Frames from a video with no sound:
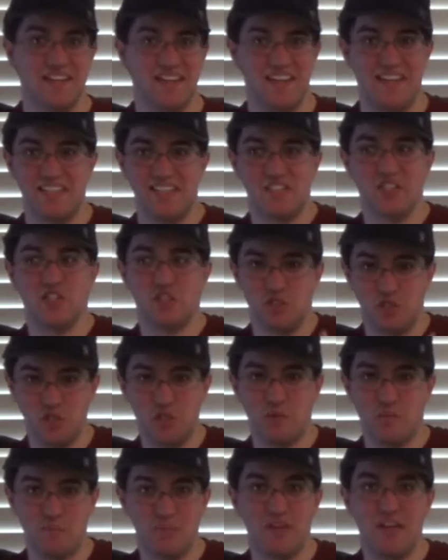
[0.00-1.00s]
It's a
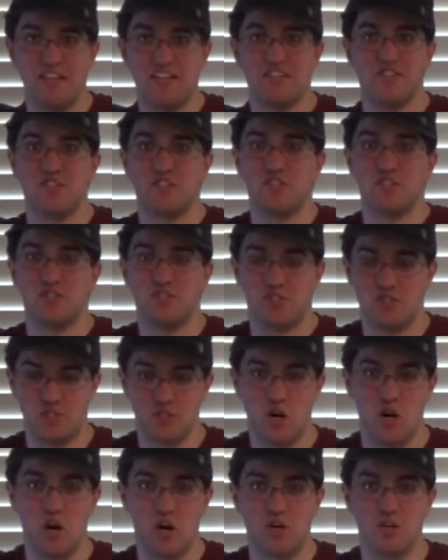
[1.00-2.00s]
good place to
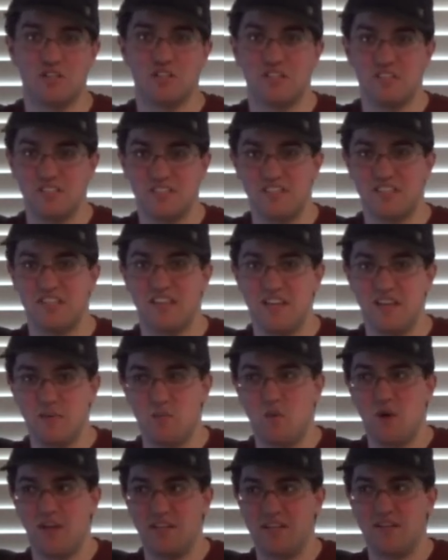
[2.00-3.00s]
start to see
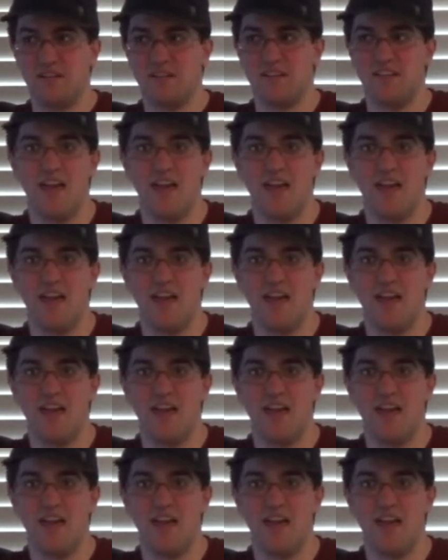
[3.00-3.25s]
what